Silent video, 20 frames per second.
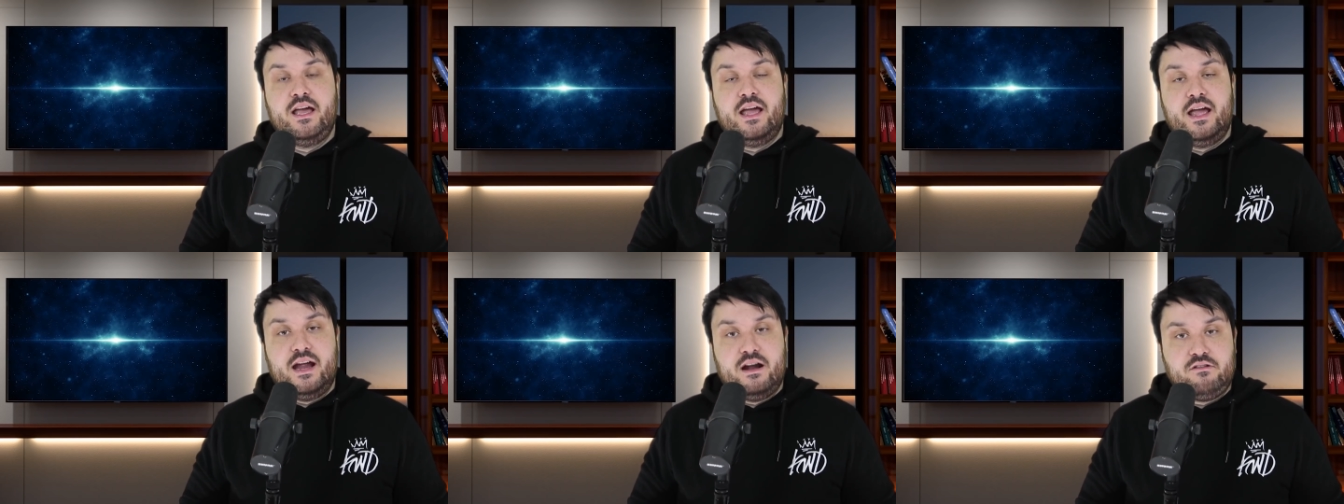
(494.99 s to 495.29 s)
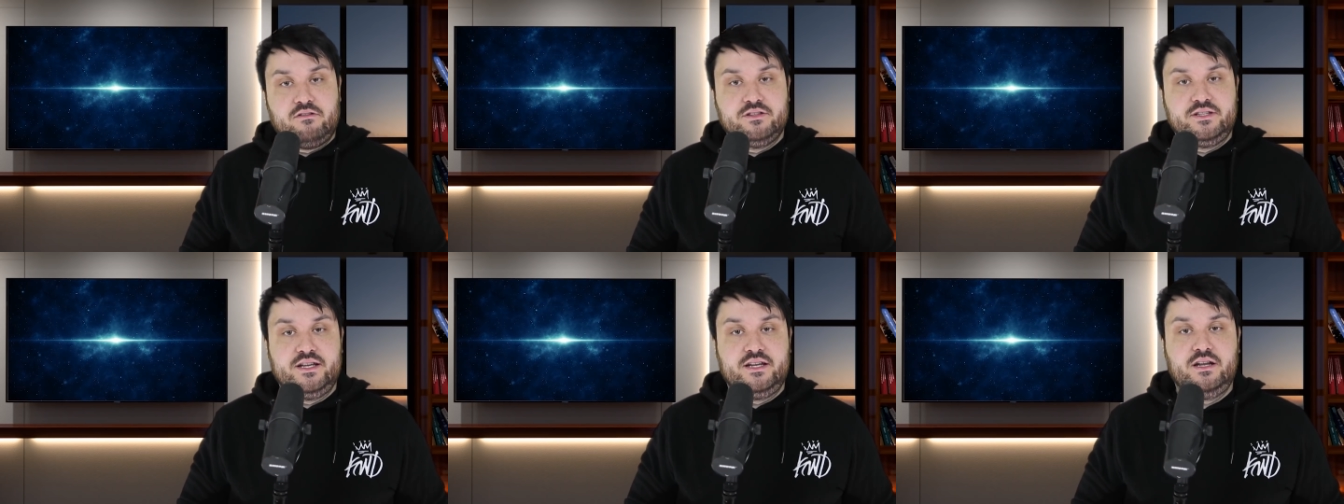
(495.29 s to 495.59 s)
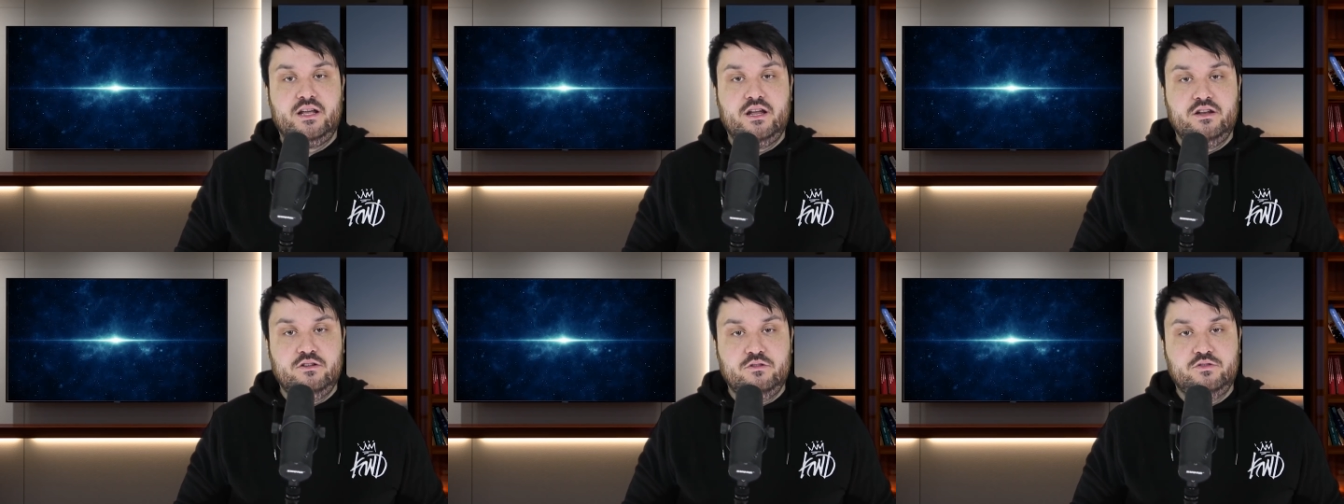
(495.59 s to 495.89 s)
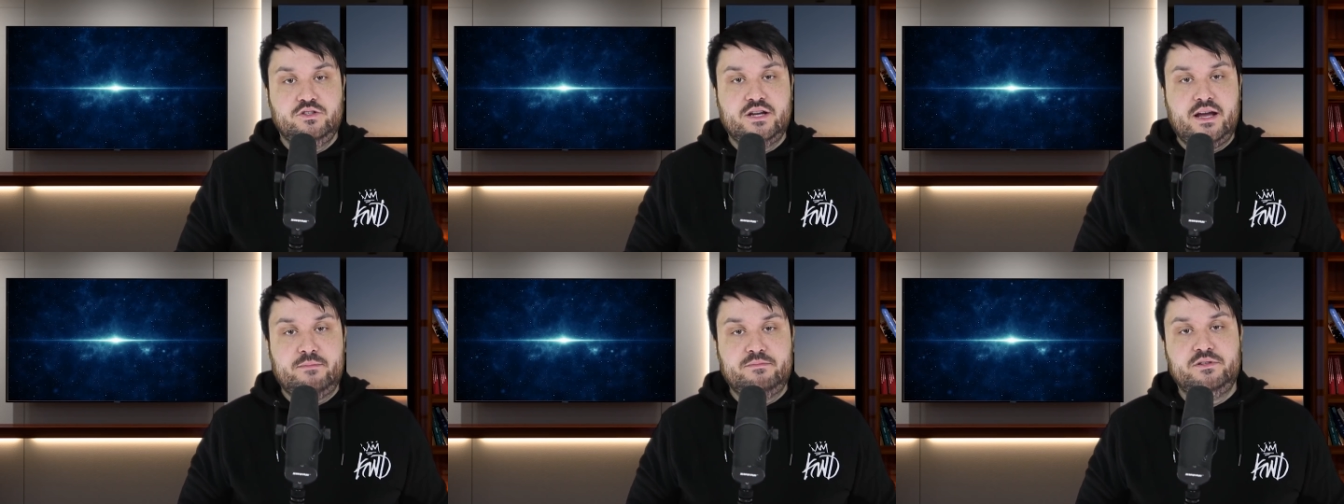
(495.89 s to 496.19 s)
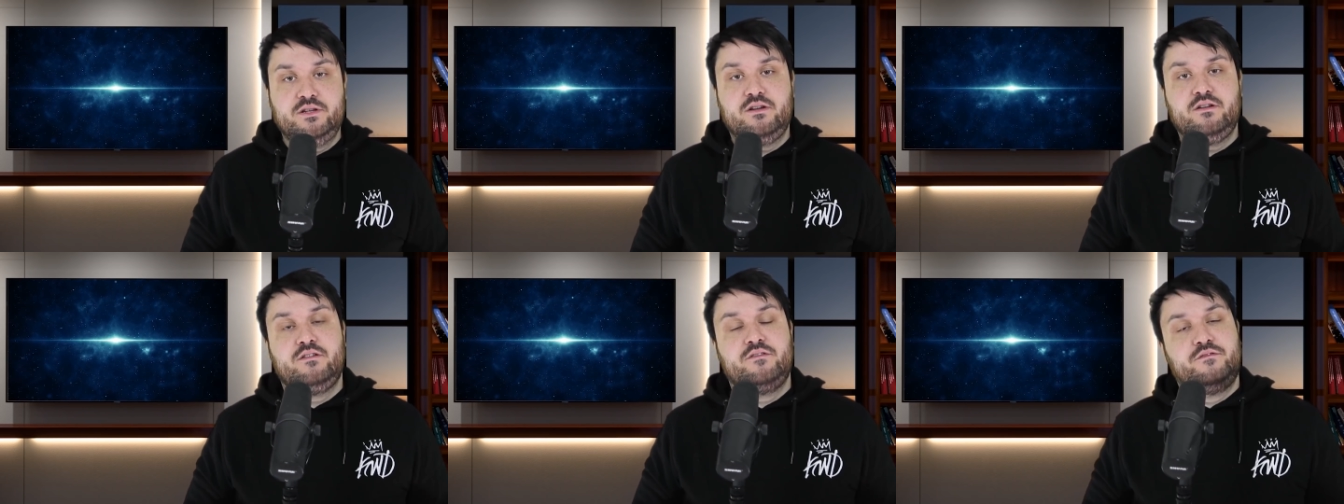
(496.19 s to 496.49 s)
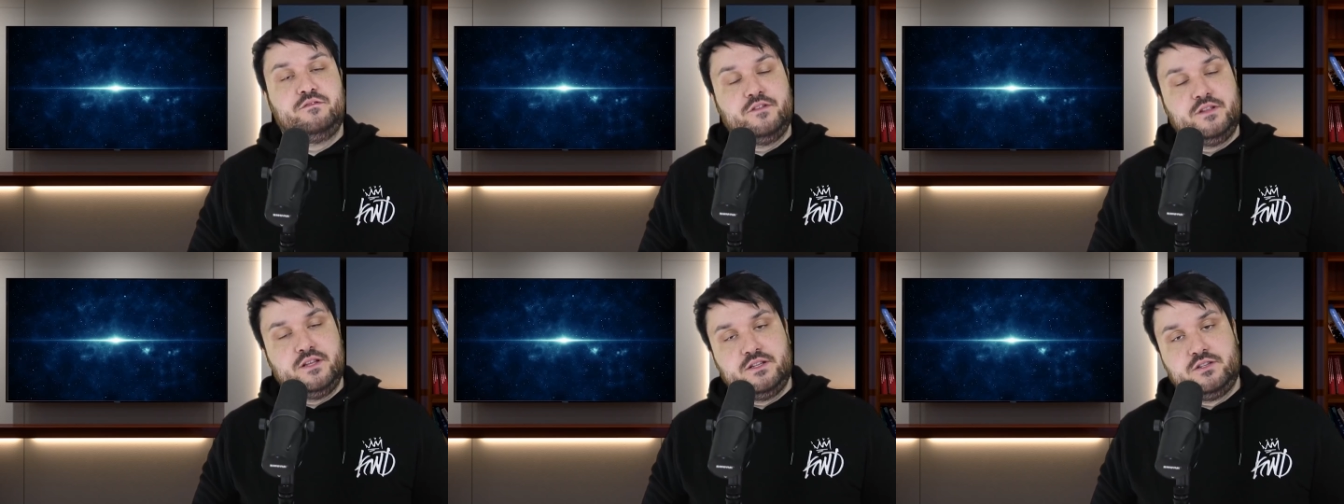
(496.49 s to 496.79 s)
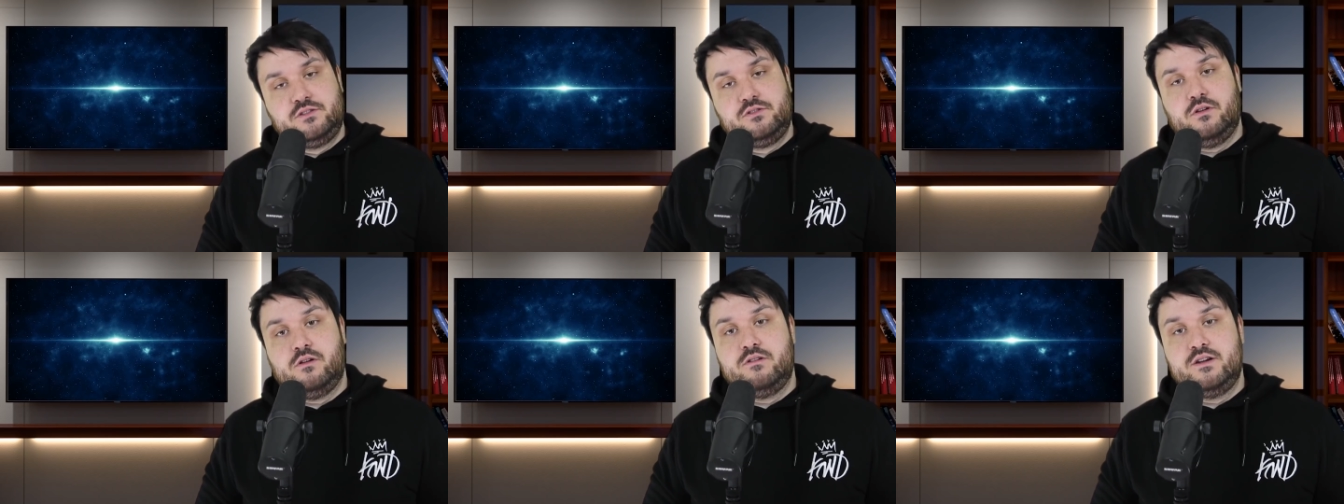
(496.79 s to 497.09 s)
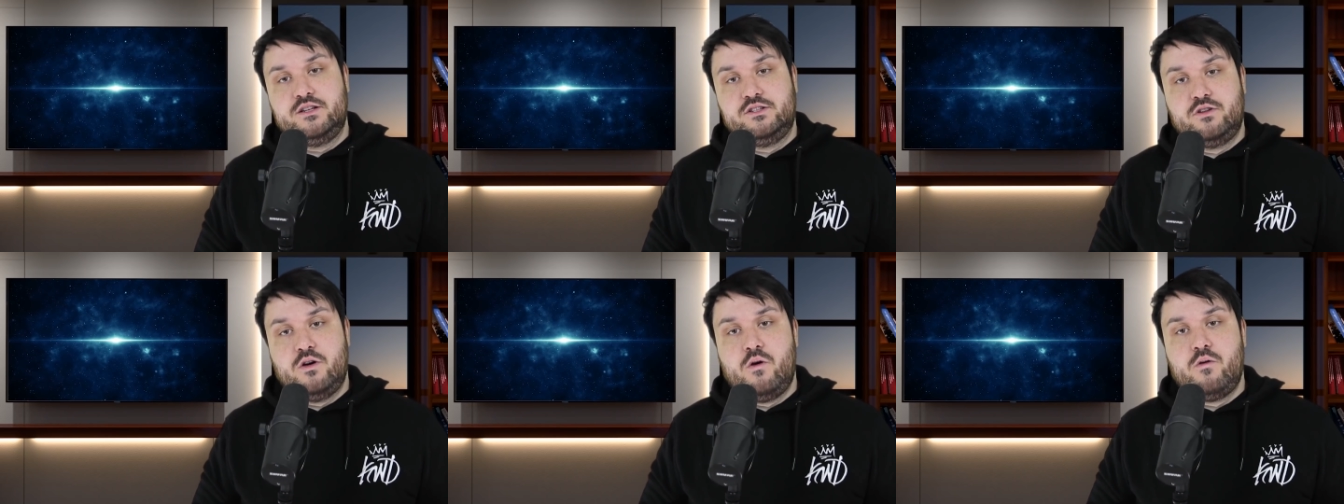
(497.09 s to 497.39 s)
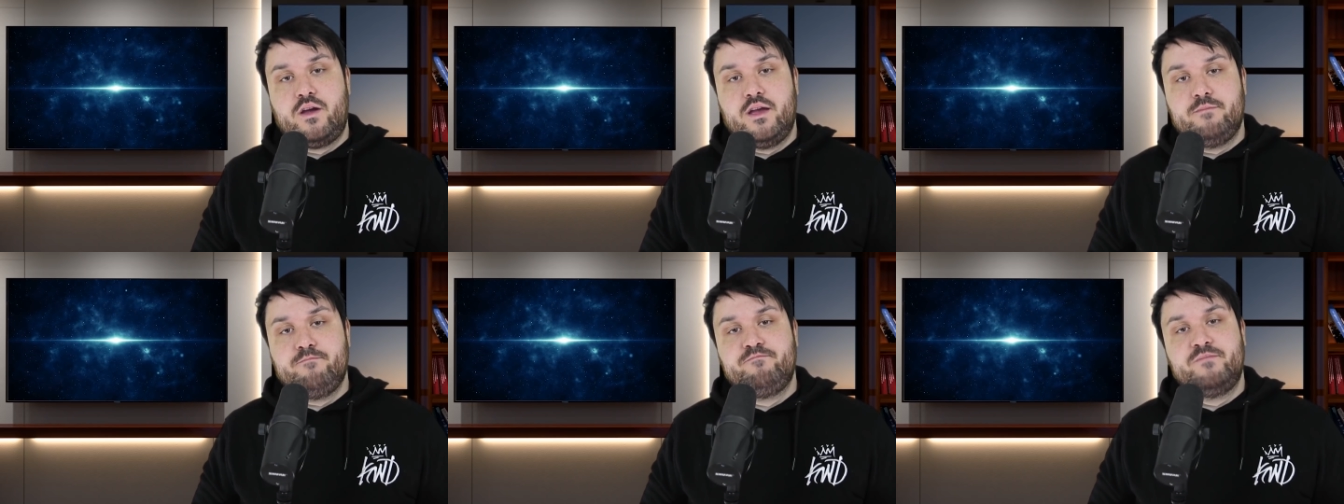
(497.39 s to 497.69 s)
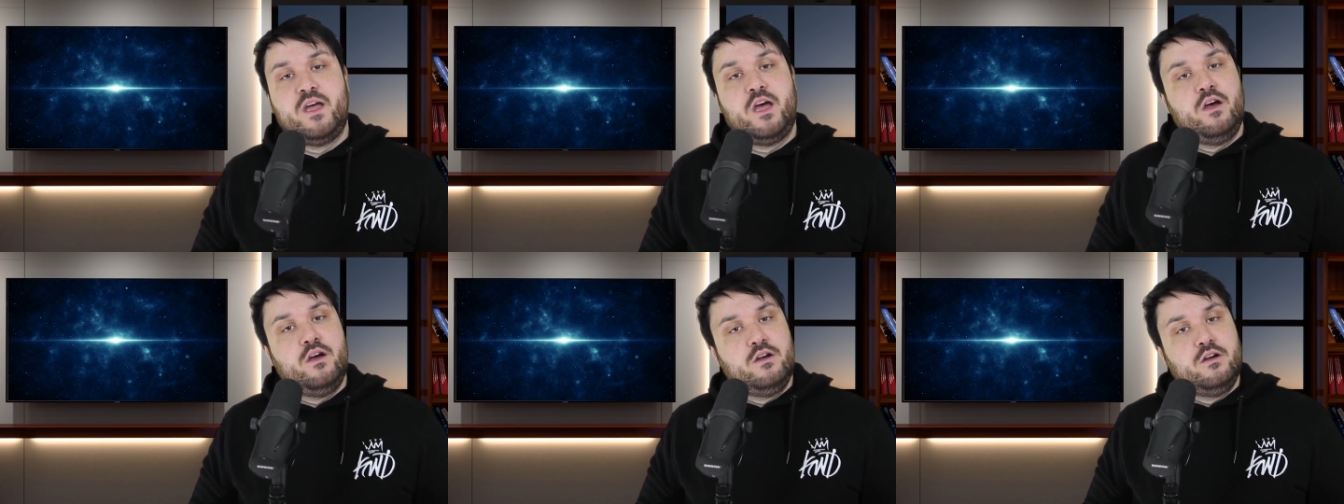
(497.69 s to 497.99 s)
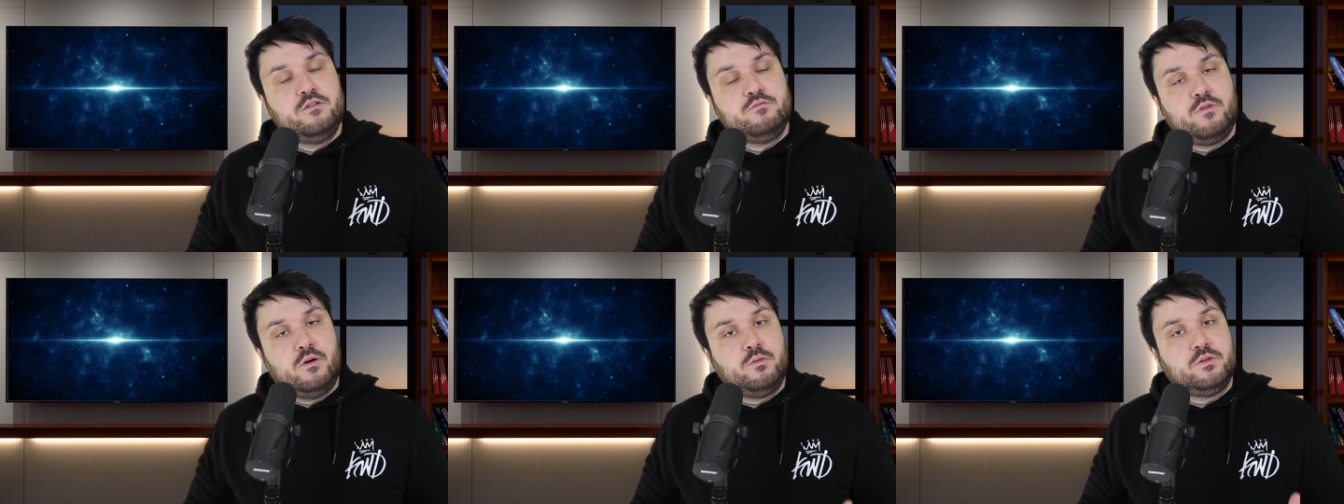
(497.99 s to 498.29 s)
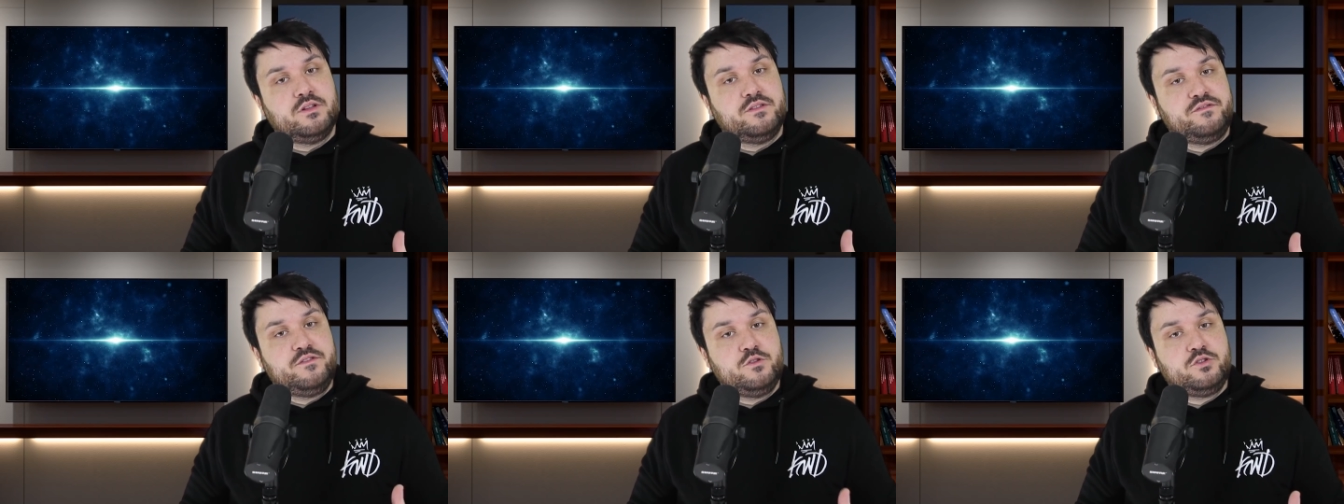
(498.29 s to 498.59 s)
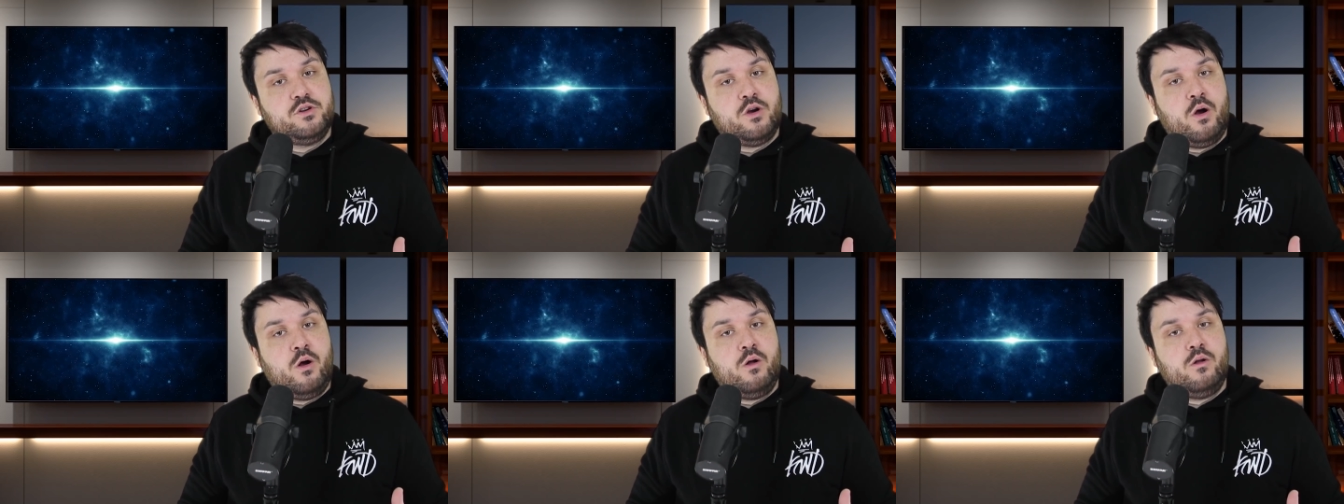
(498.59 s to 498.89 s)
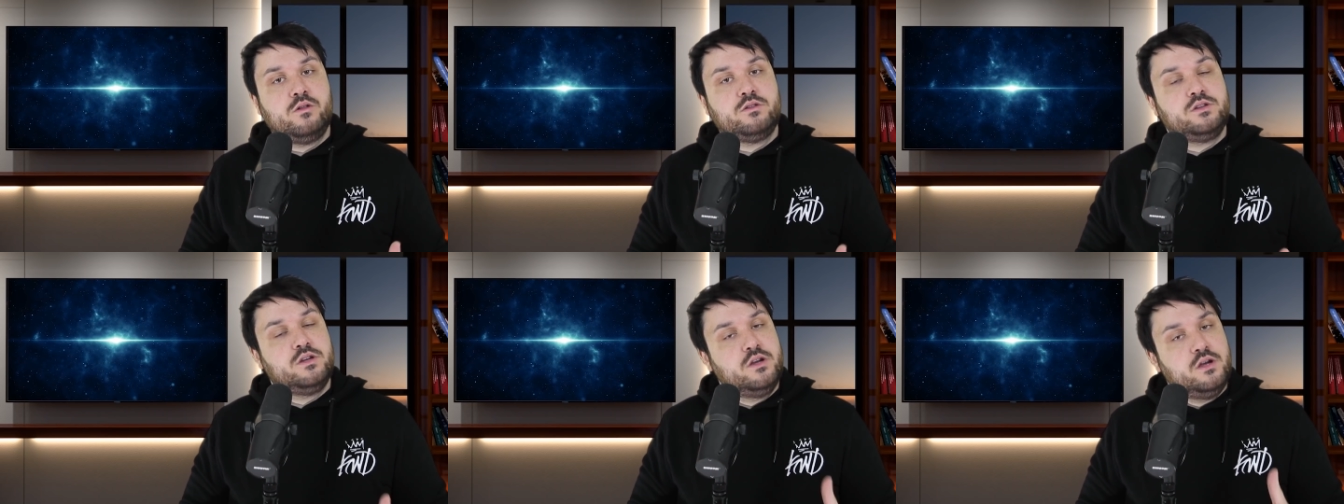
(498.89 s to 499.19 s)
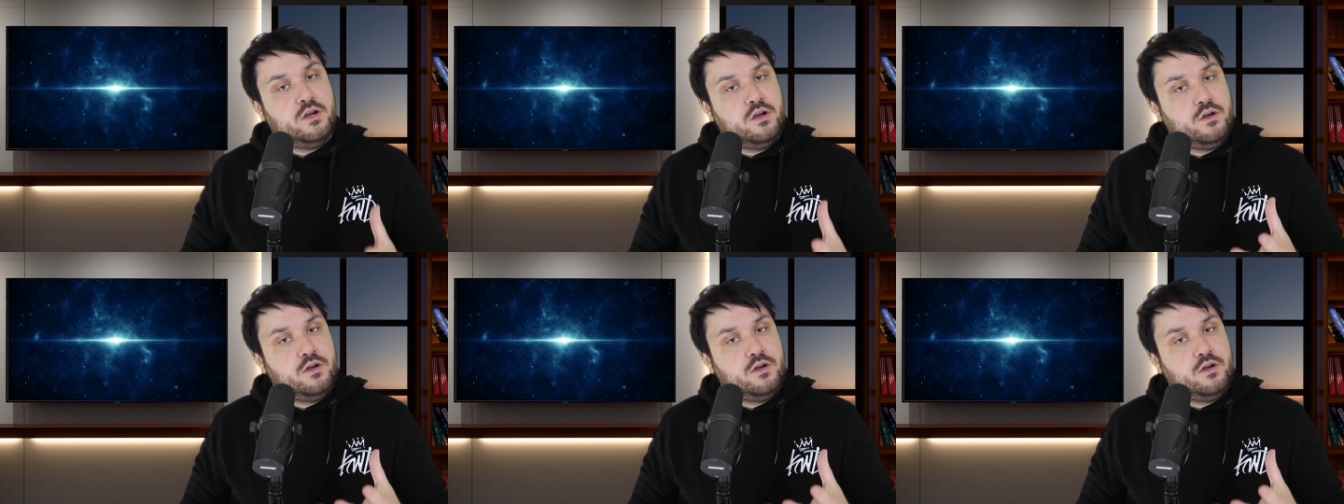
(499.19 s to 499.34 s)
heralding a new chapter for this story token. What will the future hold?